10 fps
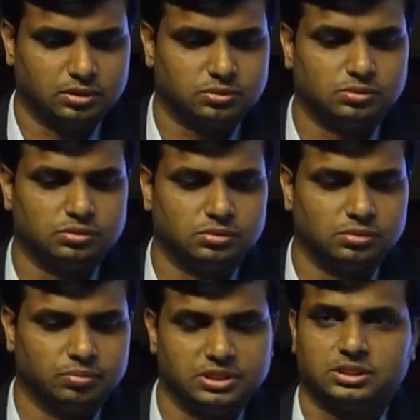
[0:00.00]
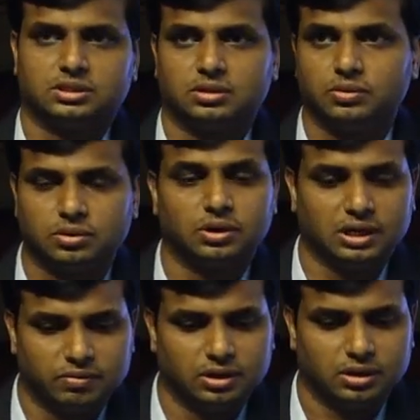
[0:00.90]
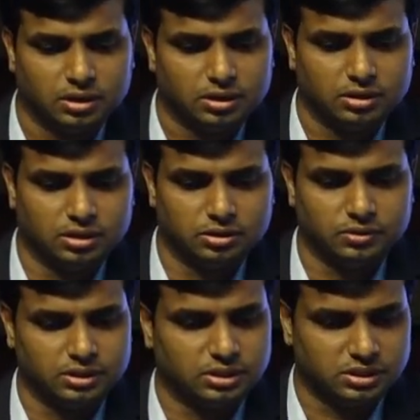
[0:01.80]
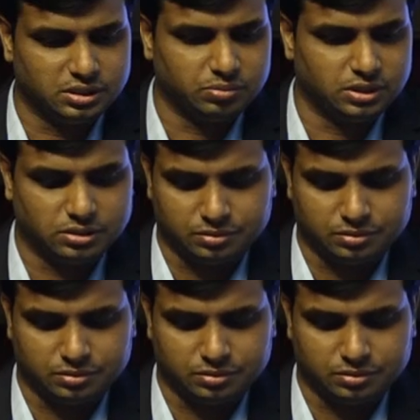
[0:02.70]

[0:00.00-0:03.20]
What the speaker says: to measure the odor level during the treatment.